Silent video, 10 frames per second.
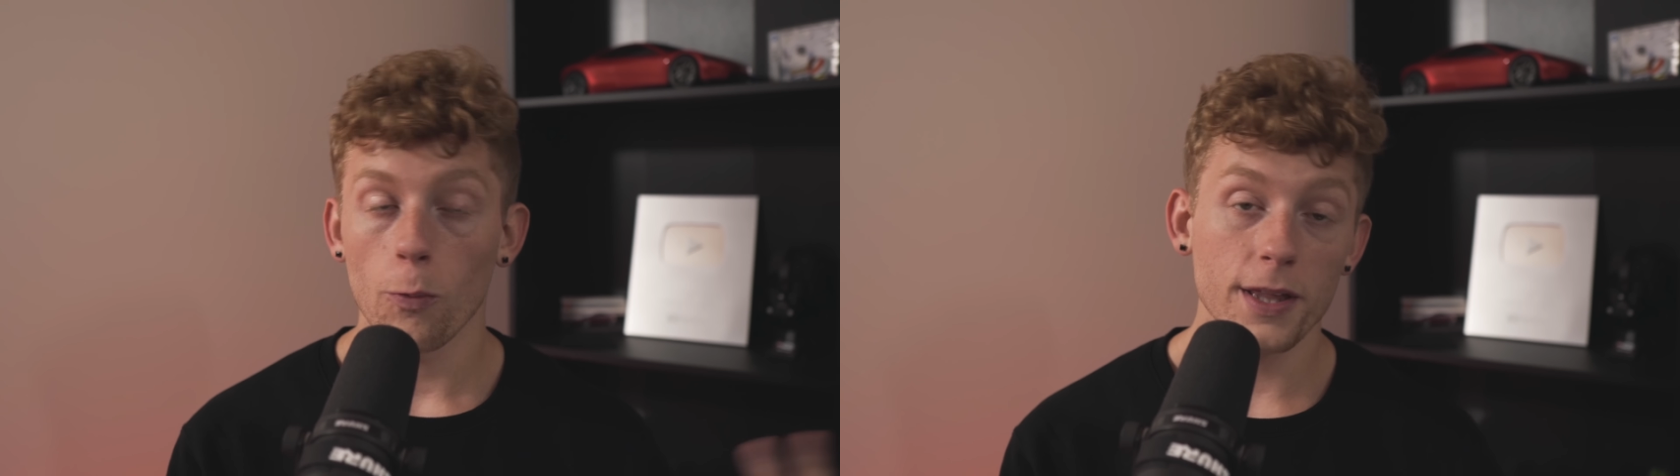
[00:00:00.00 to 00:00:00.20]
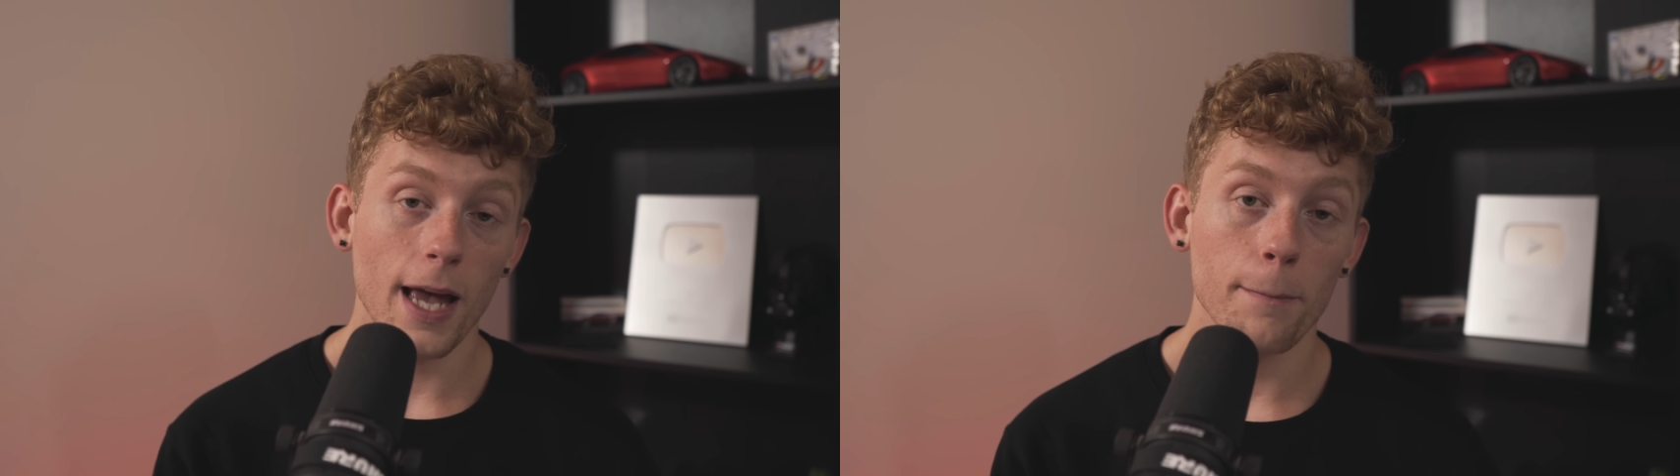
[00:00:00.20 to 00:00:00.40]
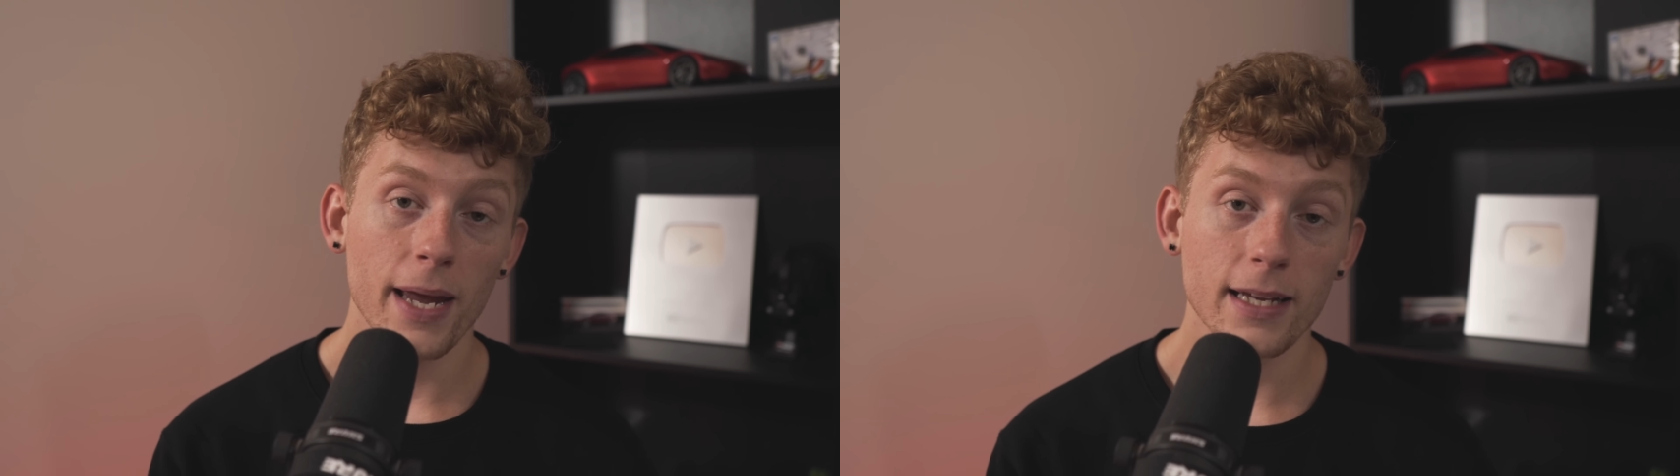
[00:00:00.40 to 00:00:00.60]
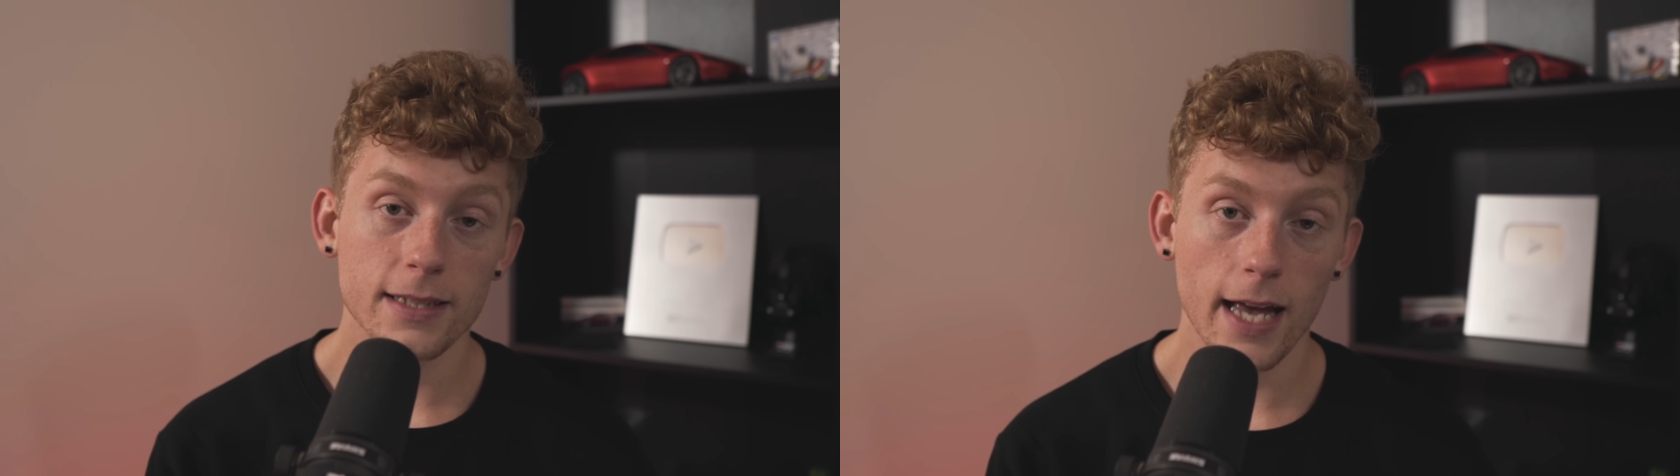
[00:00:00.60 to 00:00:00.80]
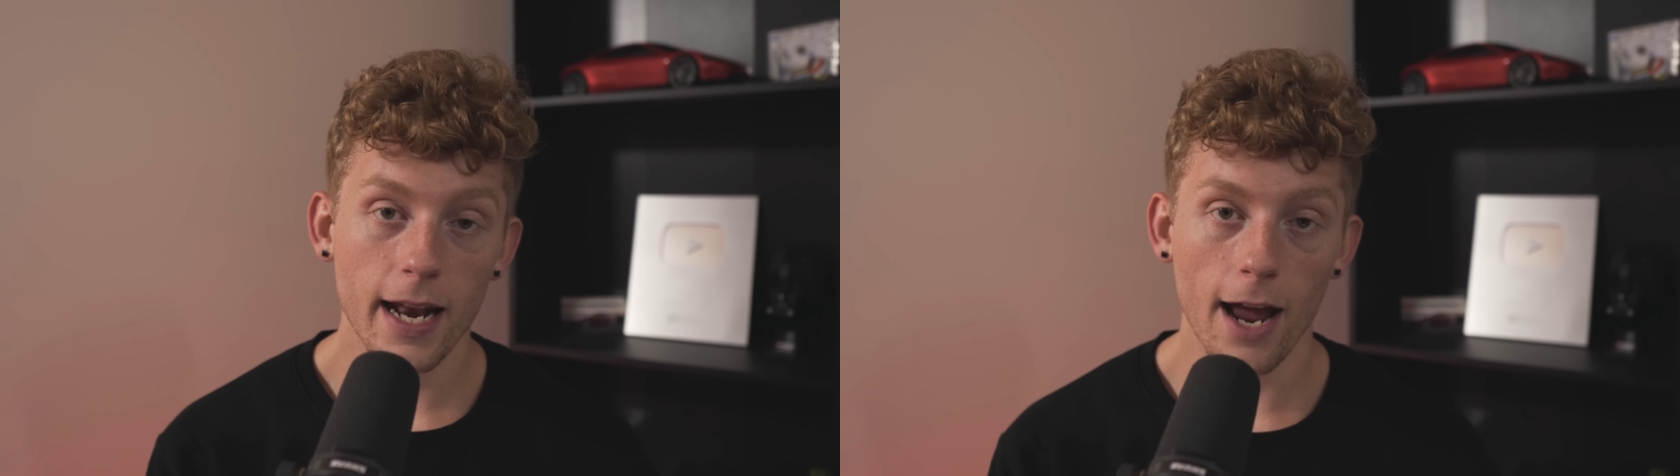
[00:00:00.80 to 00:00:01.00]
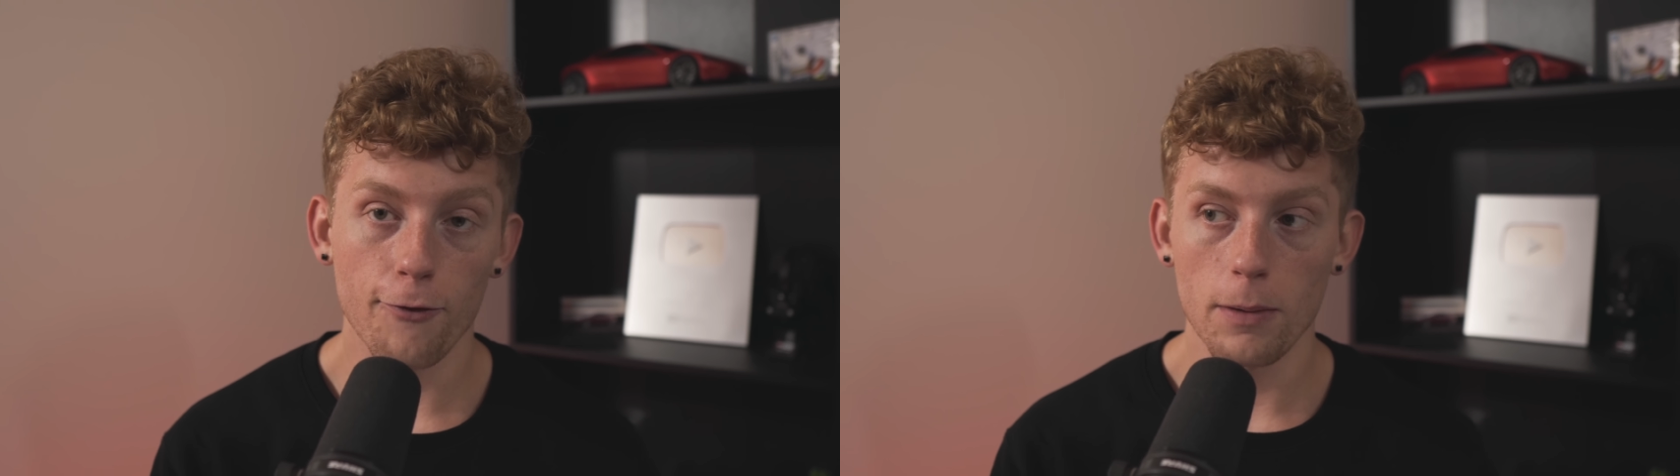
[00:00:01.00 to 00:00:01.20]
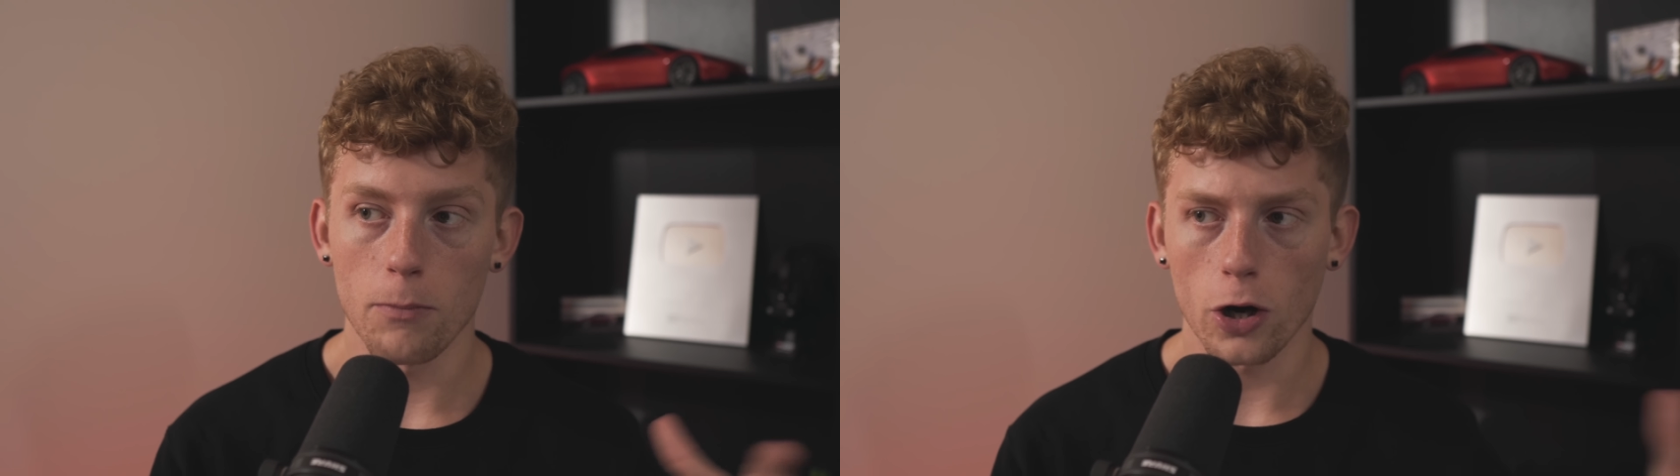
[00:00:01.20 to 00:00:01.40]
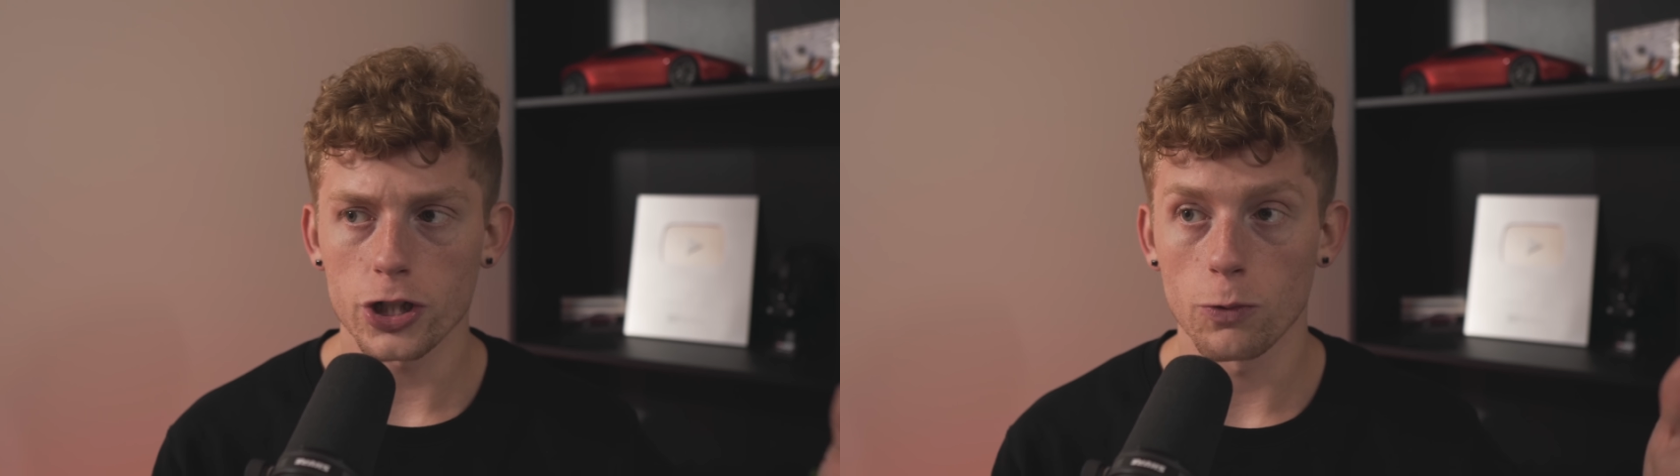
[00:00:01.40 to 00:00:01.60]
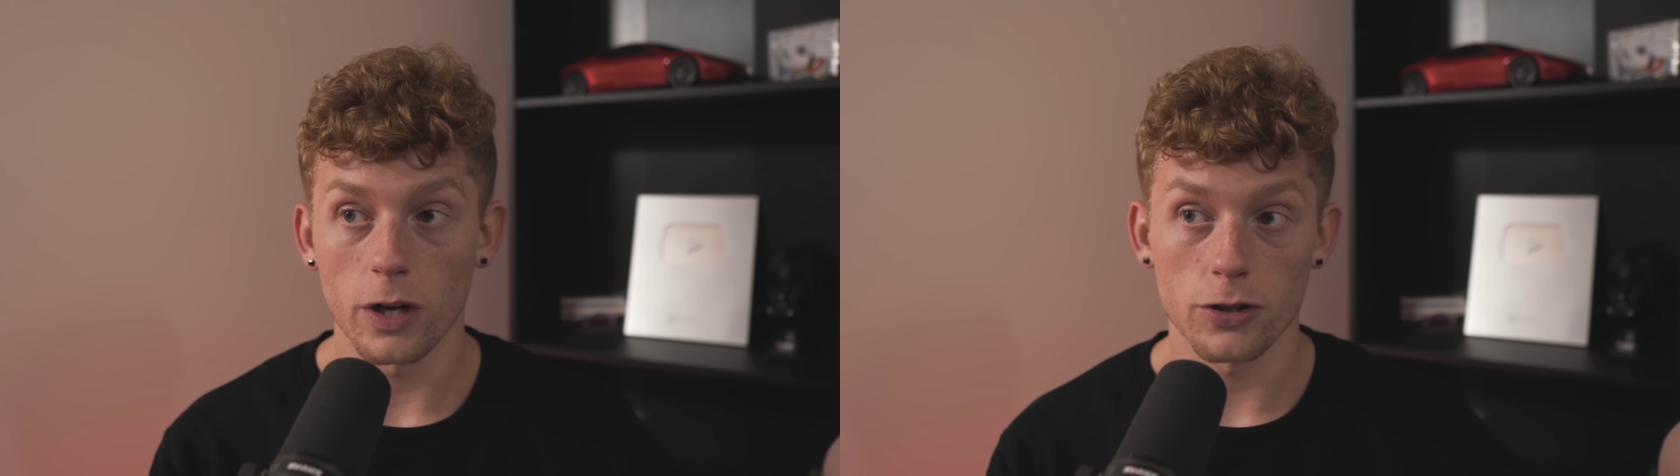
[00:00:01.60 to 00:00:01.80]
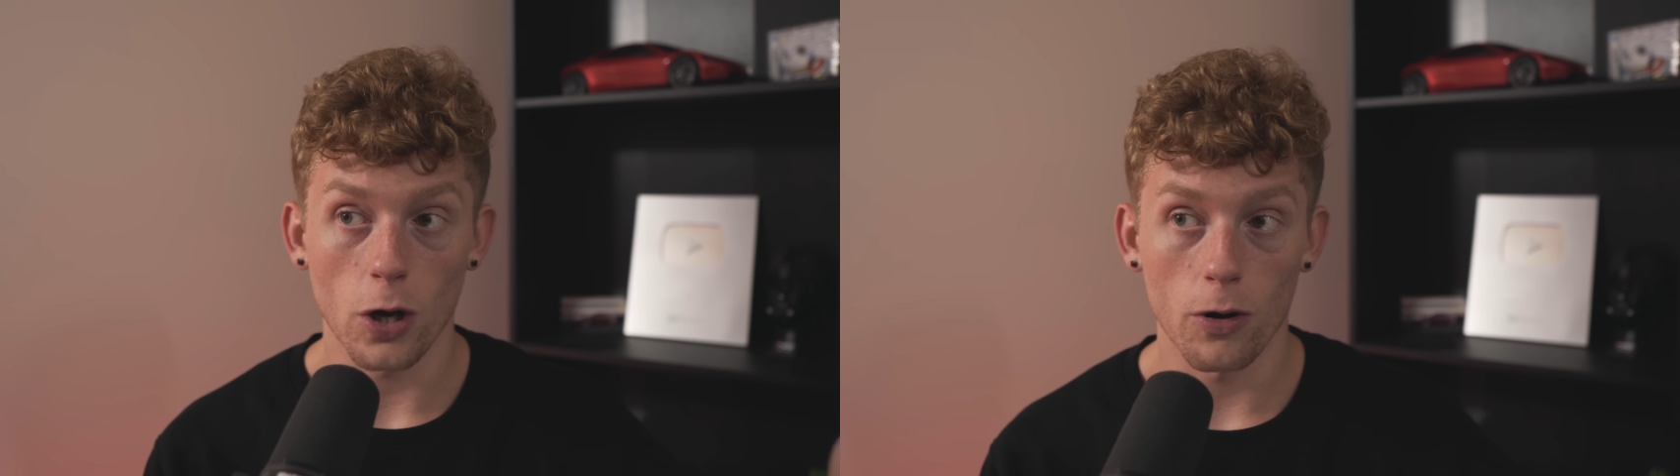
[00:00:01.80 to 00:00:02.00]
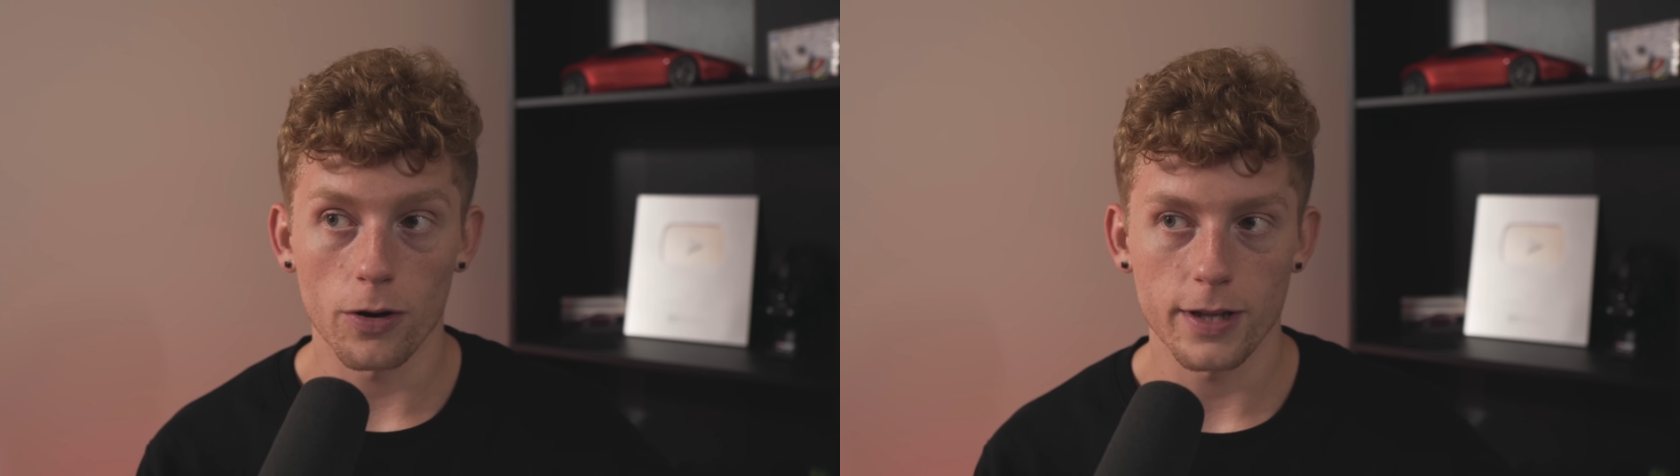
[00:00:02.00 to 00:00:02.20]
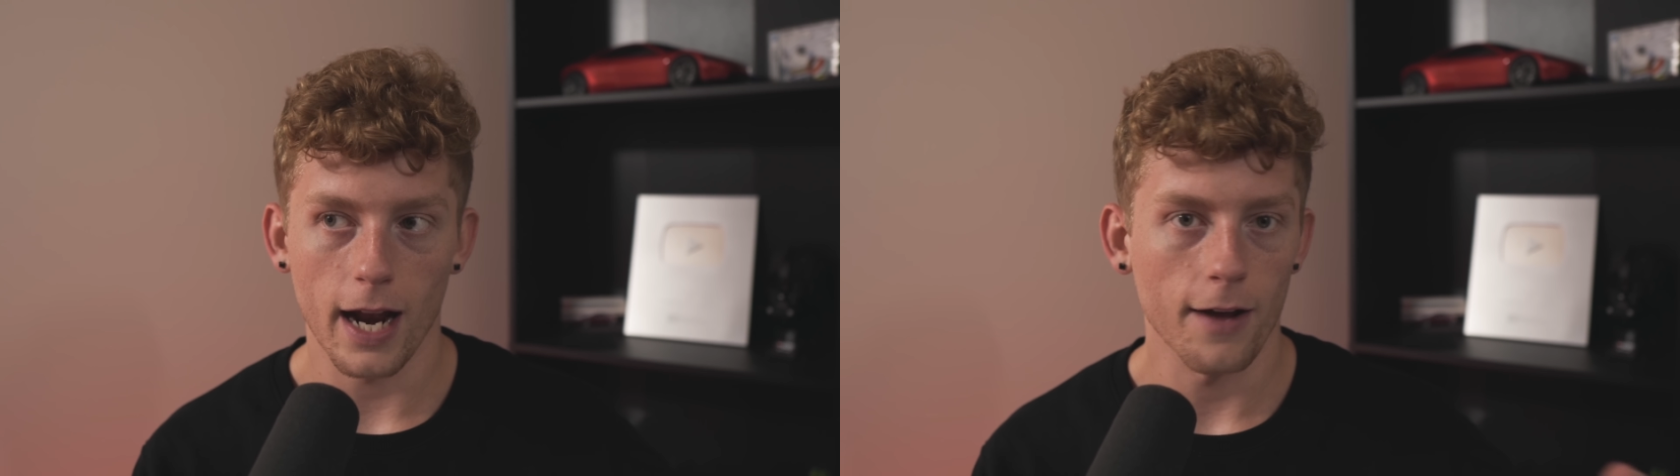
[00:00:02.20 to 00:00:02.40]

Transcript: with that being said, every Martian Wheels owner that